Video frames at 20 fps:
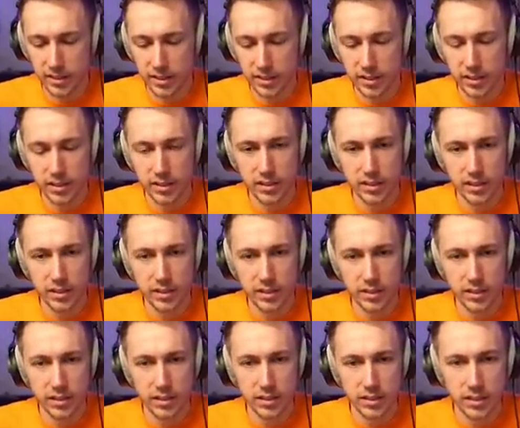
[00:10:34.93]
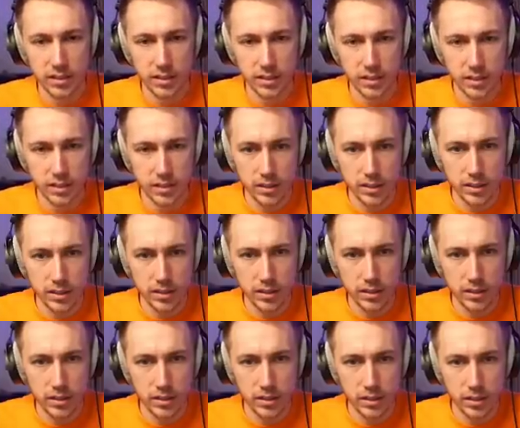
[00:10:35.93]

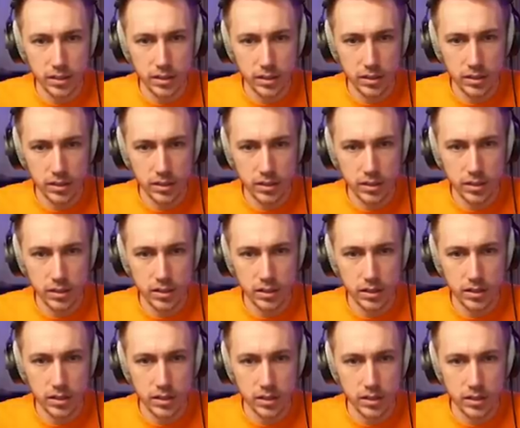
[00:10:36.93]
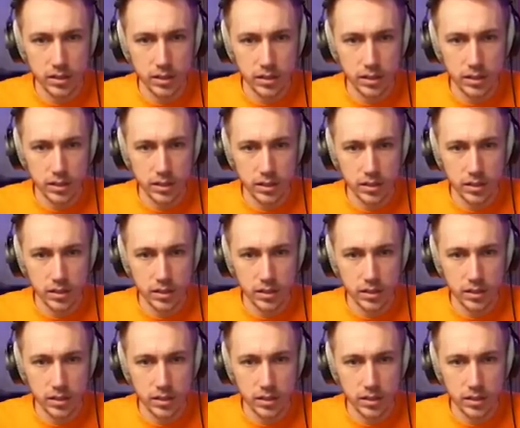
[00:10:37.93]
Nothing is said.